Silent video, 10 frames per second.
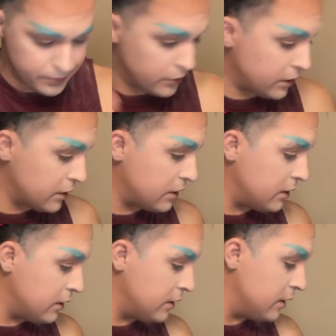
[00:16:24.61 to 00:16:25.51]
We're gonna
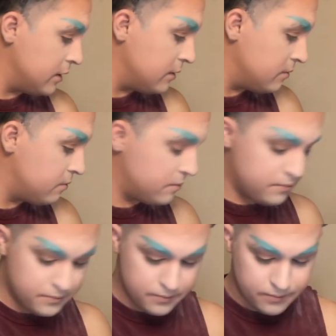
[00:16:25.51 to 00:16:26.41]
call it.
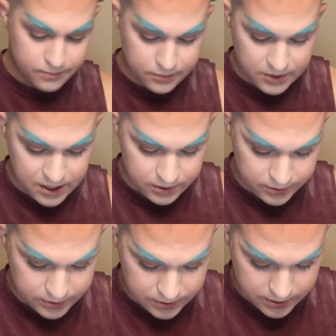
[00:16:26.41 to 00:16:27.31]
They
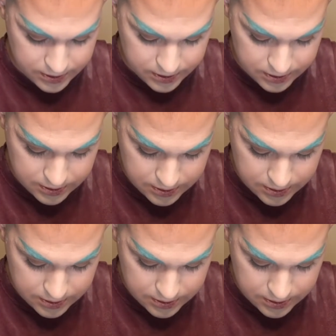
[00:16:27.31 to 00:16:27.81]
look good.